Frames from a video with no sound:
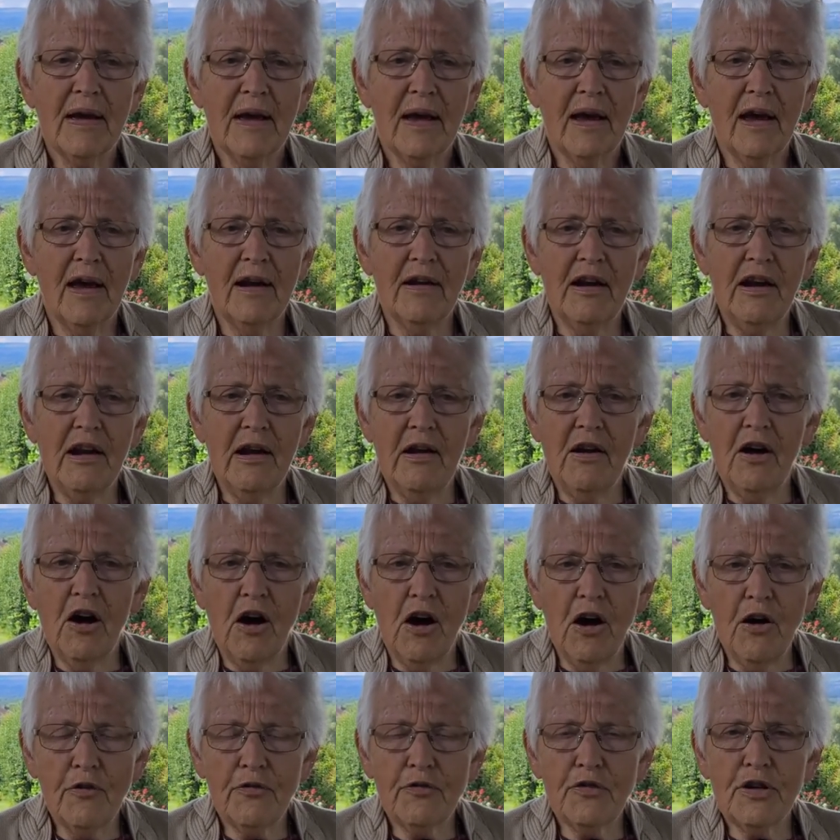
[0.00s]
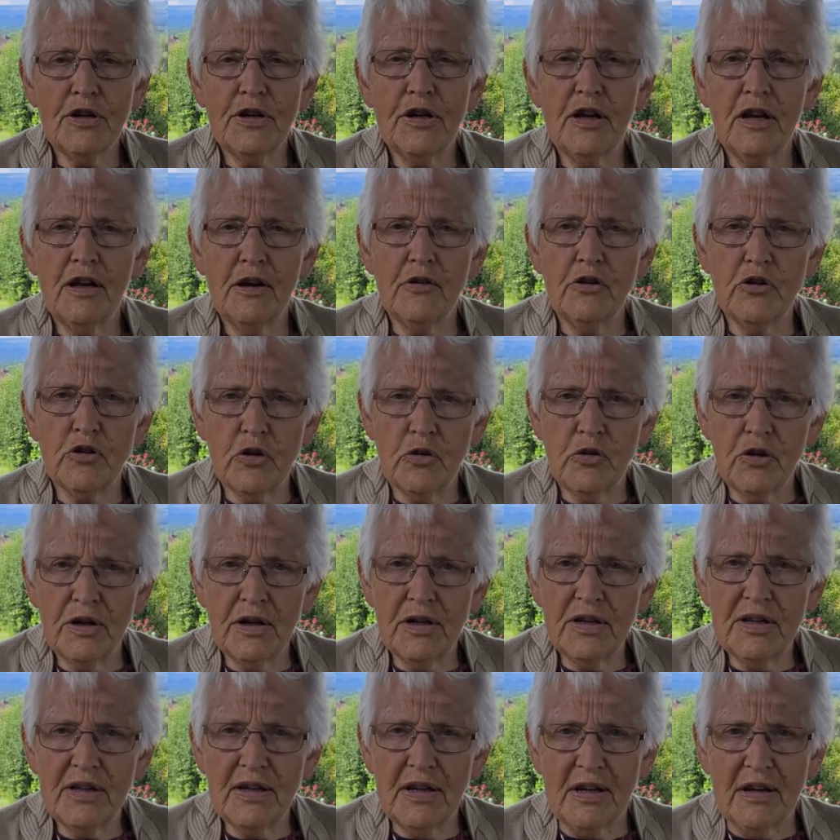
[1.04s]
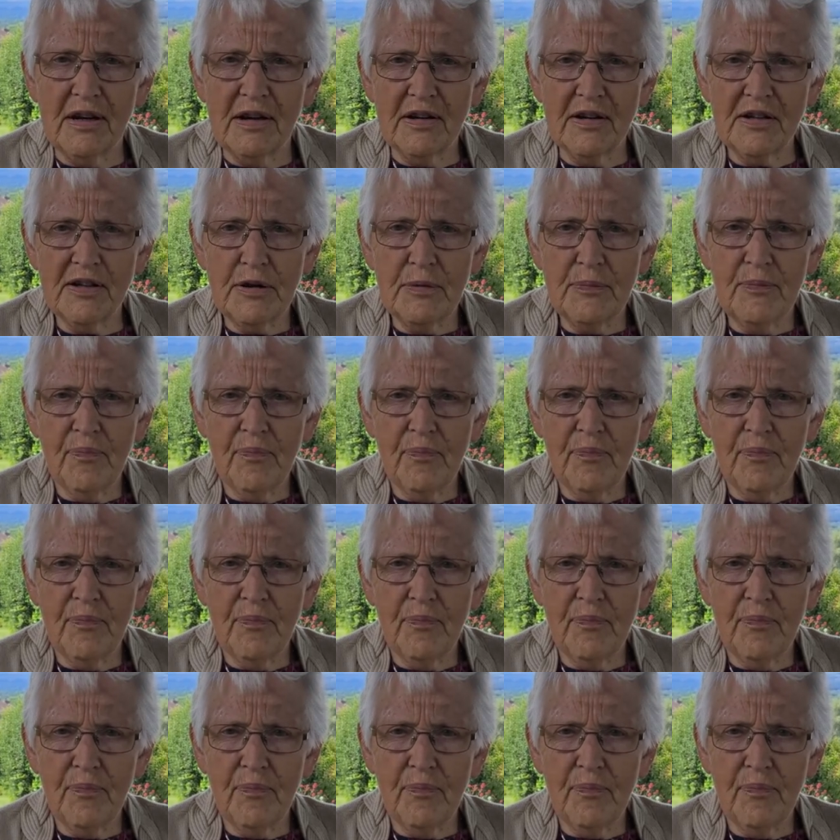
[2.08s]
and he laughed and he enjoyed things.